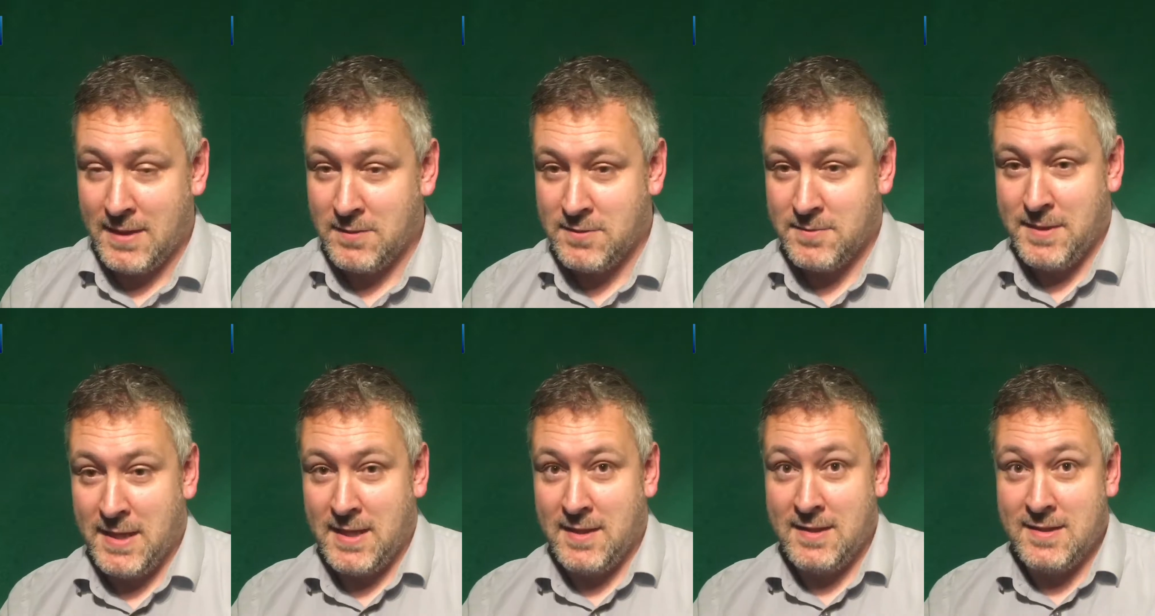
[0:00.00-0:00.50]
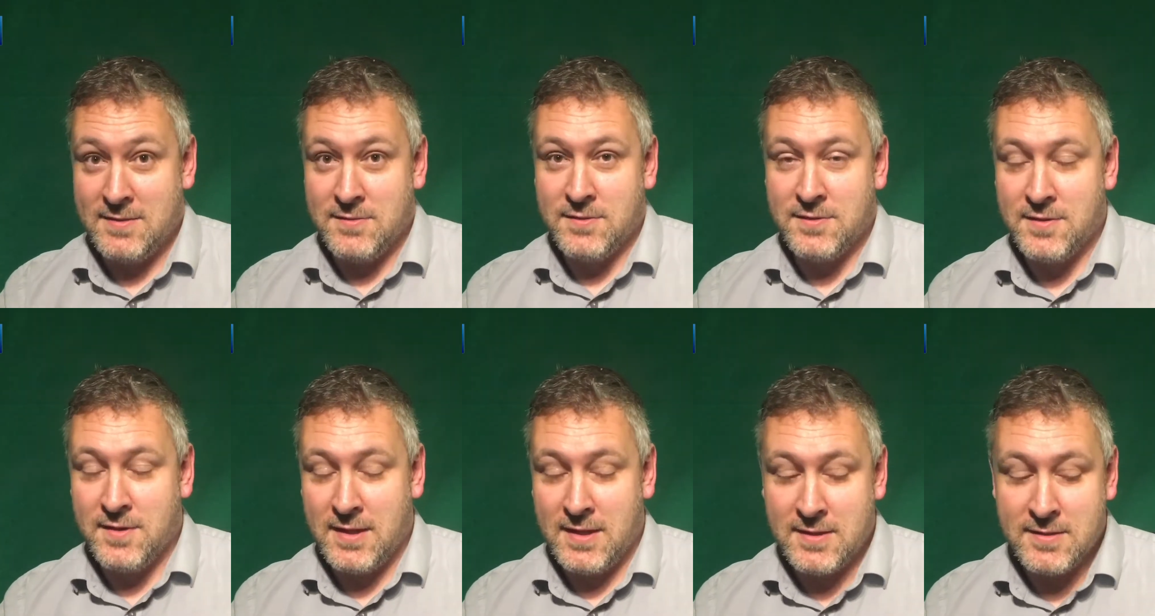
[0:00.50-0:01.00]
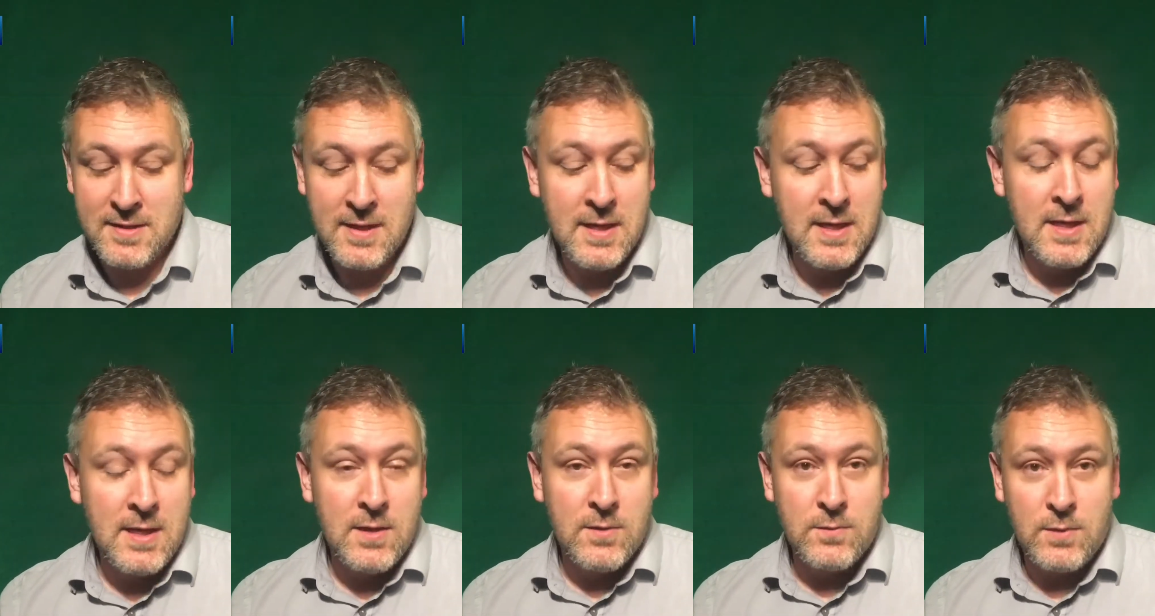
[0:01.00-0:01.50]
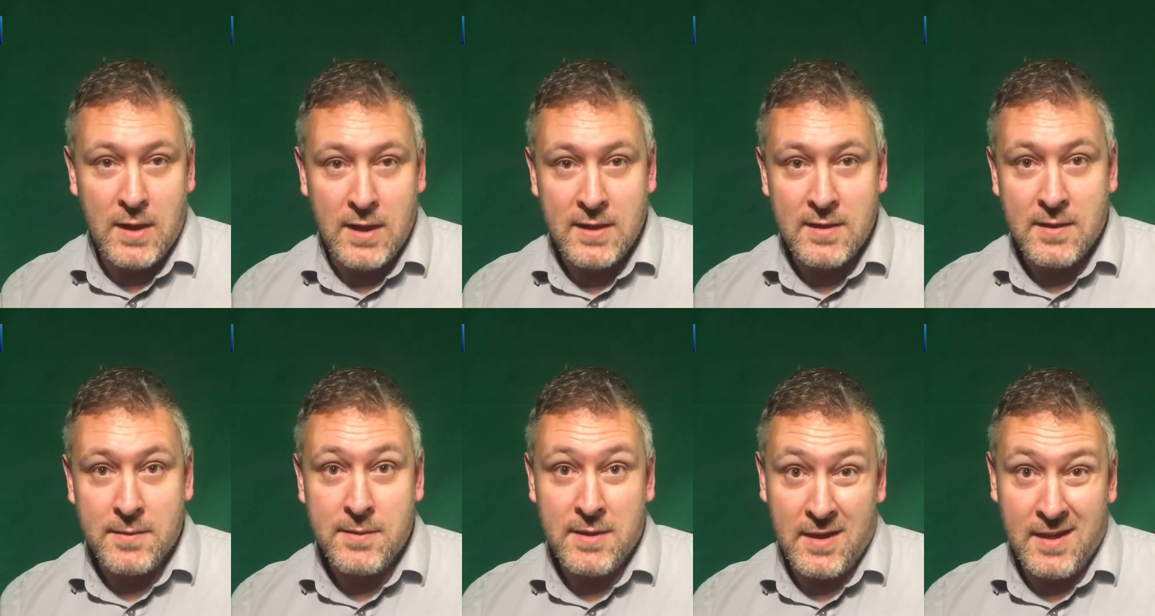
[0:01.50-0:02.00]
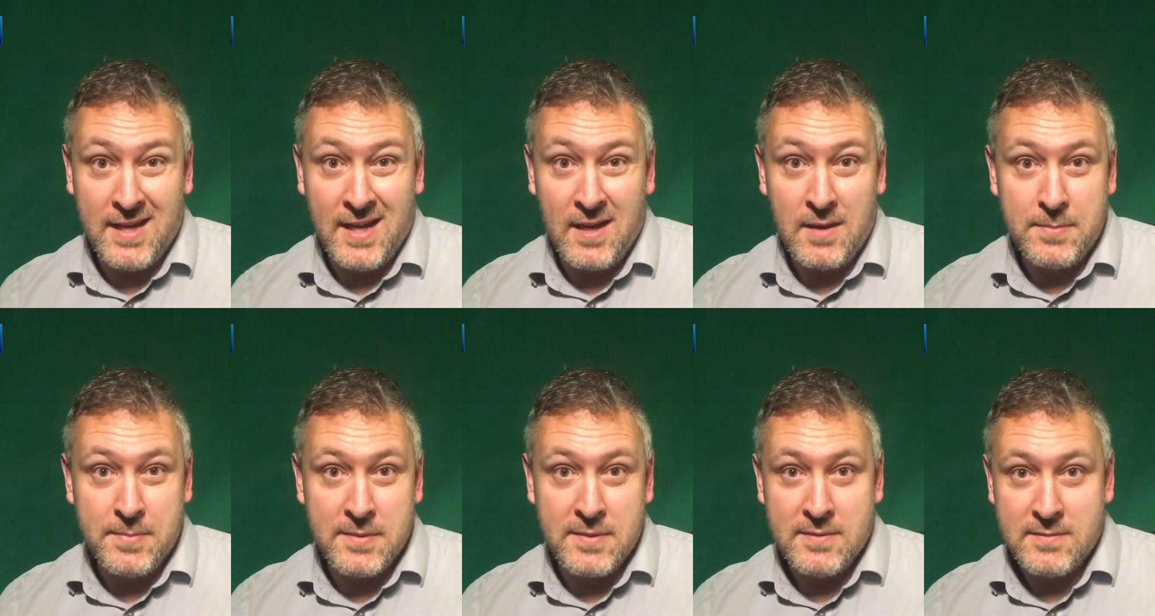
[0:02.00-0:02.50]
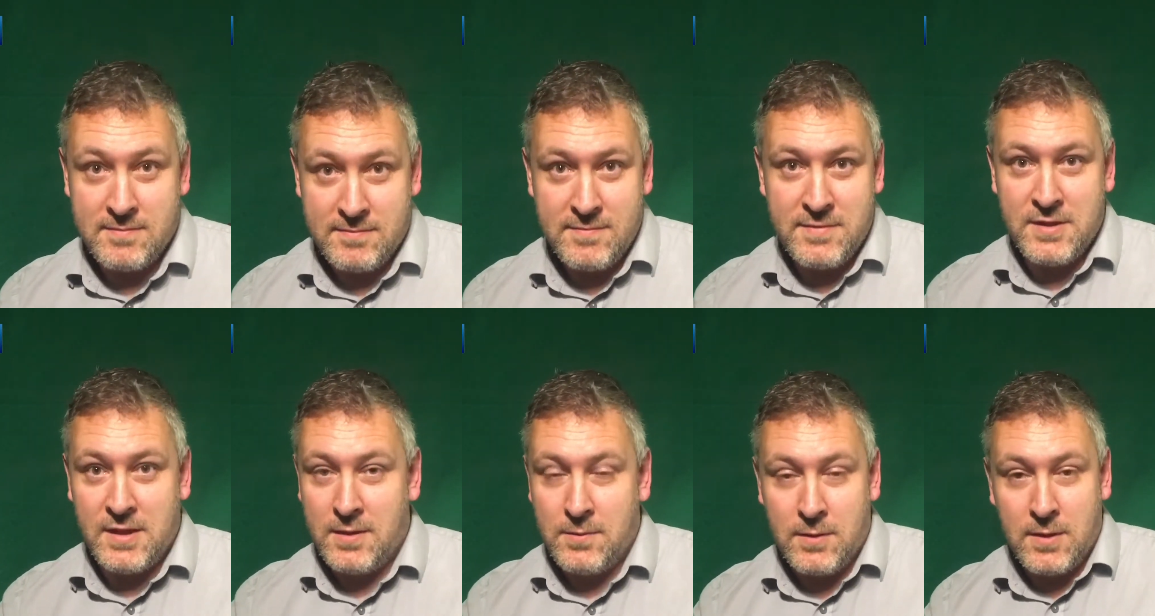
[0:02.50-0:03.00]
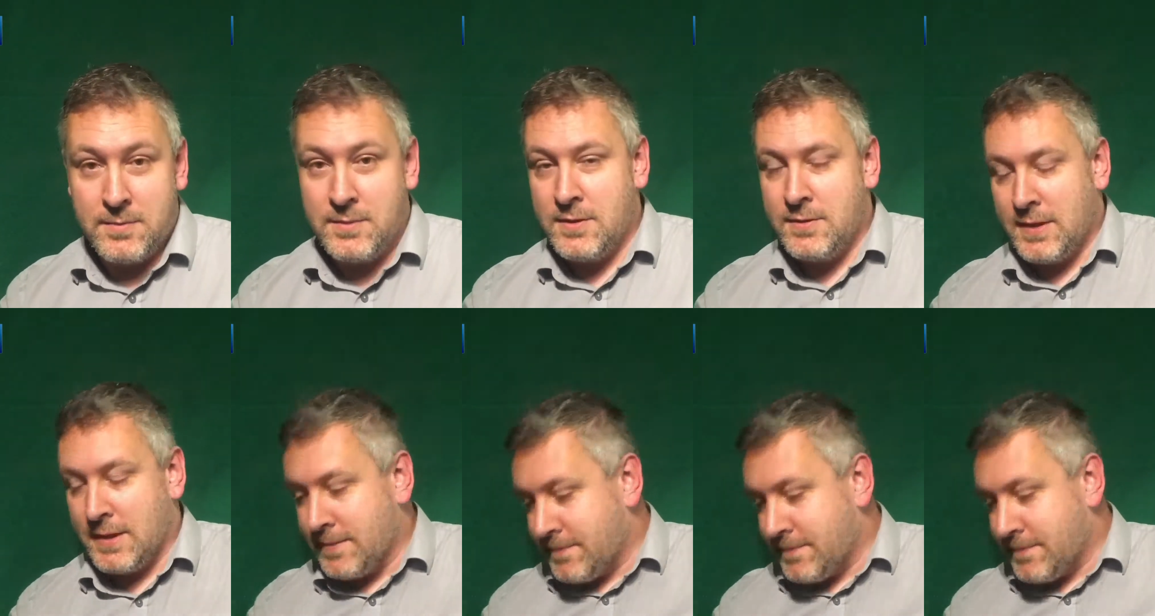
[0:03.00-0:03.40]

make these sorts of things. Right, I'm going to get up and show you what I'm doing.